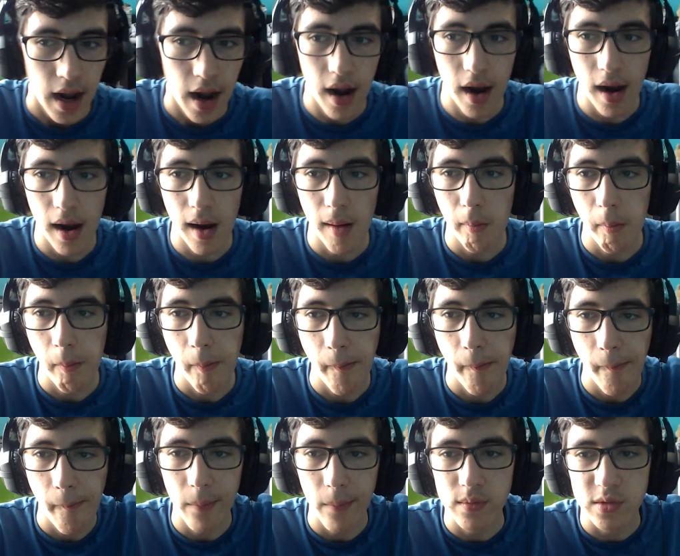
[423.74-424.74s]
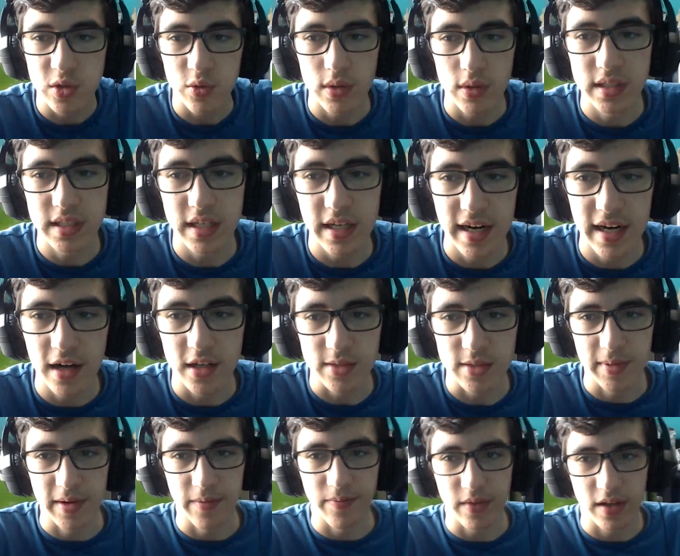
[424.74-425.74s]
So what's the
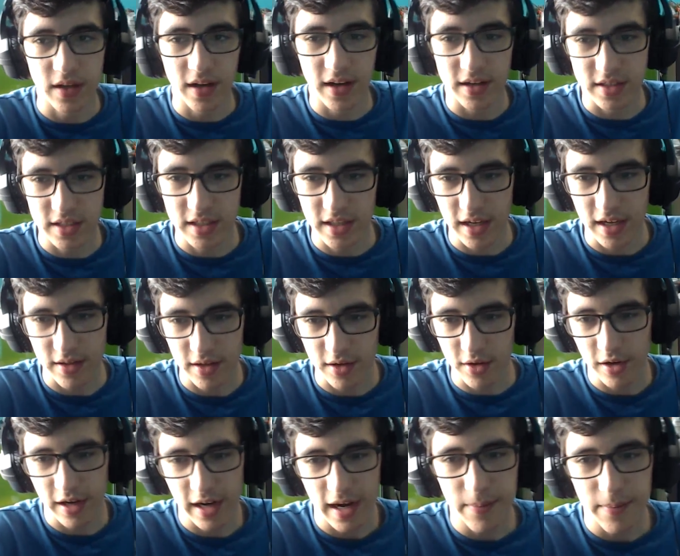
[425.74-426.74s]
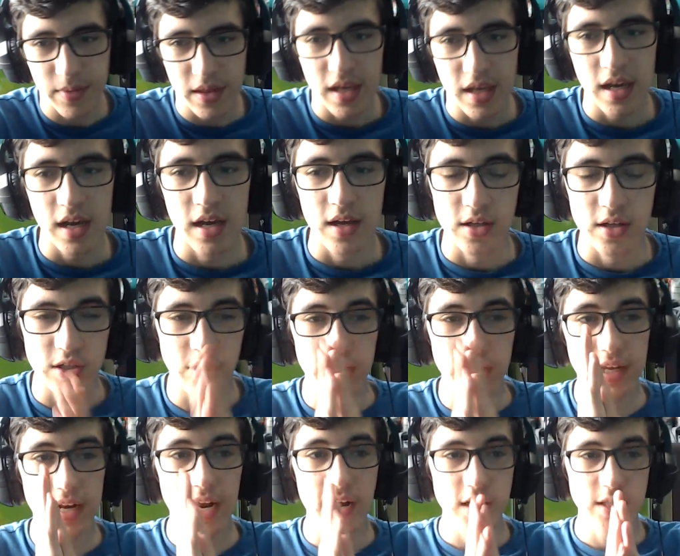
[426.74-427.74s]
announcement? I see that, Thundercat. So
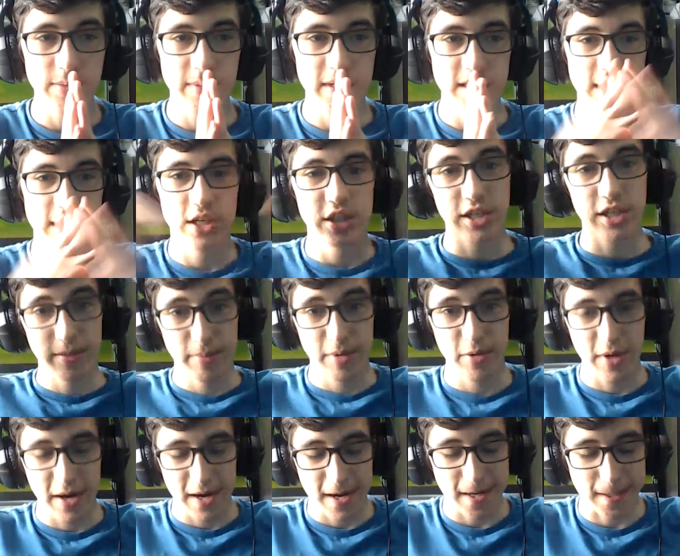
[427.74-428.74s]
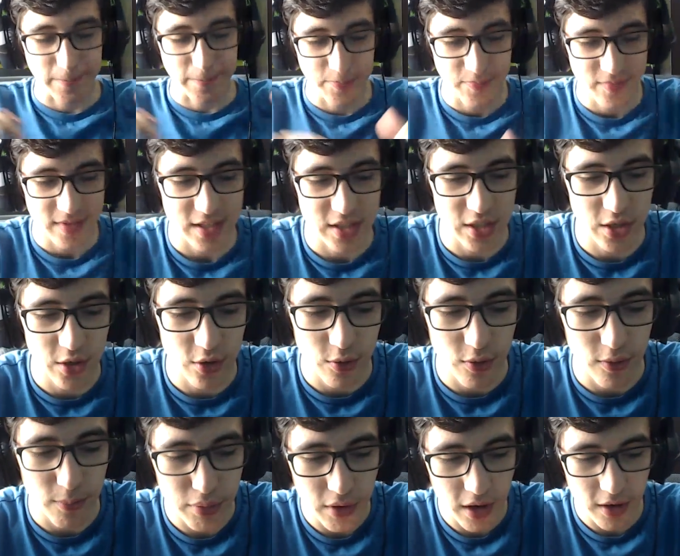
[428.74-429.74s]
the announcement is actually going to be right here. So
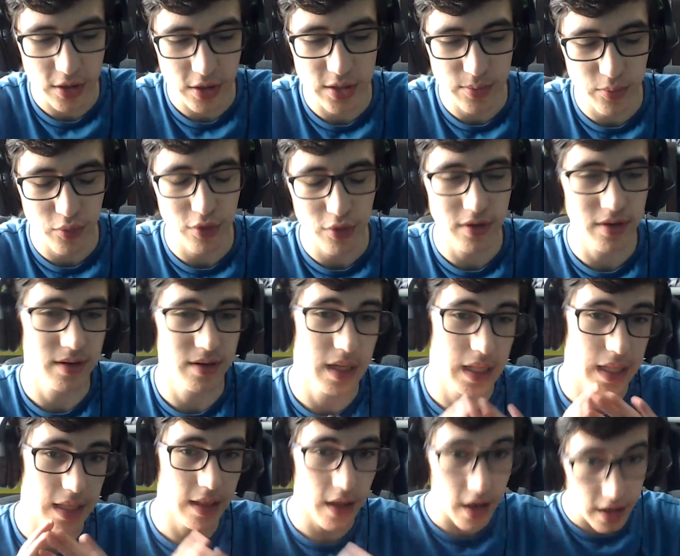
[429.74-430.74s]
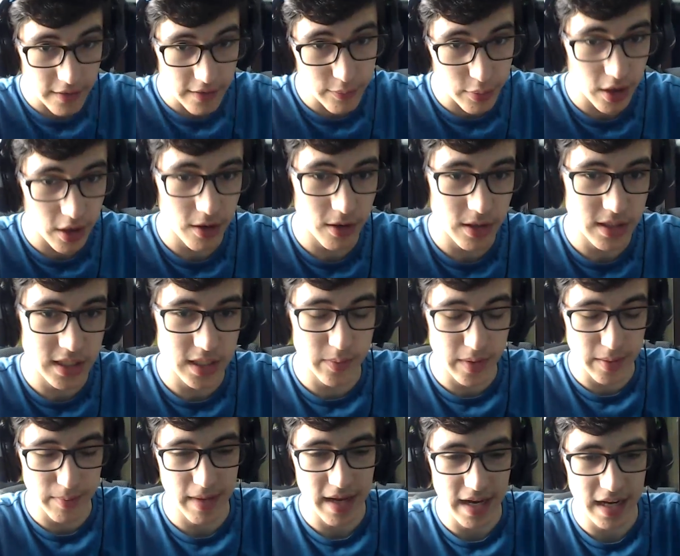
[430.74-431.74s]
progress report, a lot of progress has
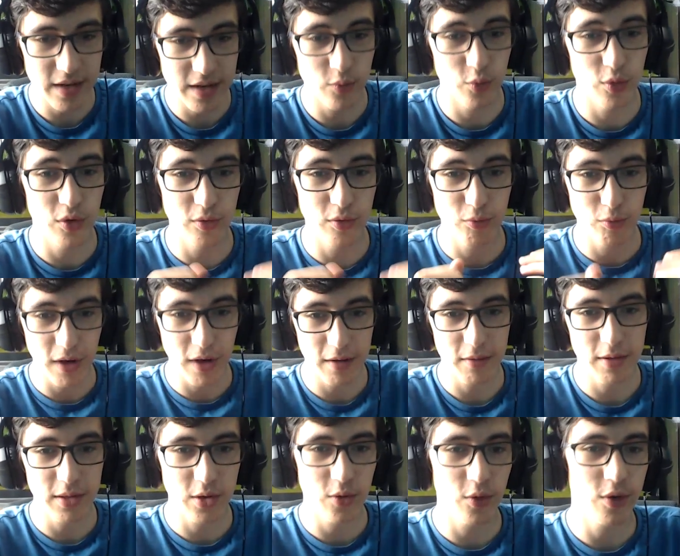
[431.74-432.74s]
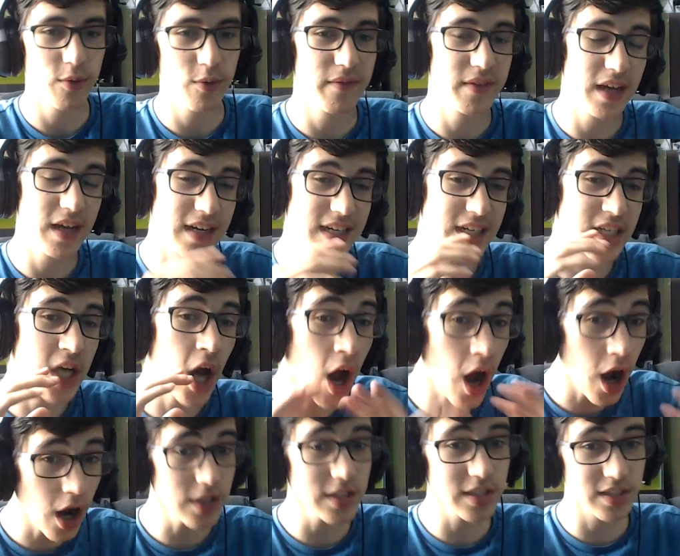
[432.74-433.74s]
been made. We're right around the corner. We've done
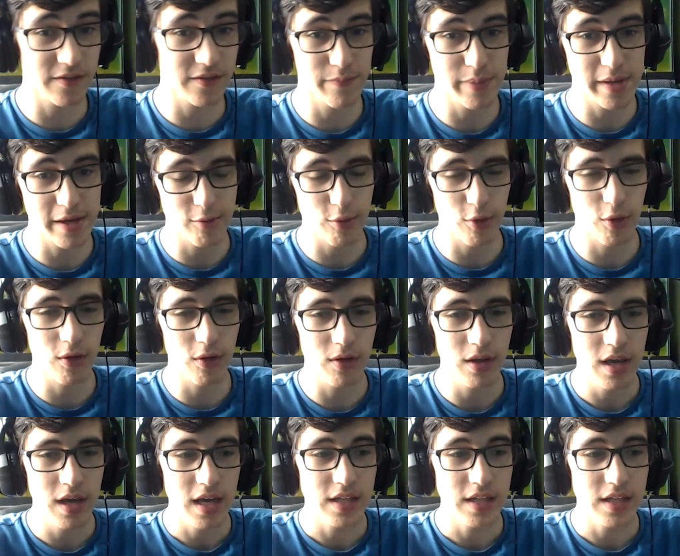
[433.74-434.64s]
tons of B-roll.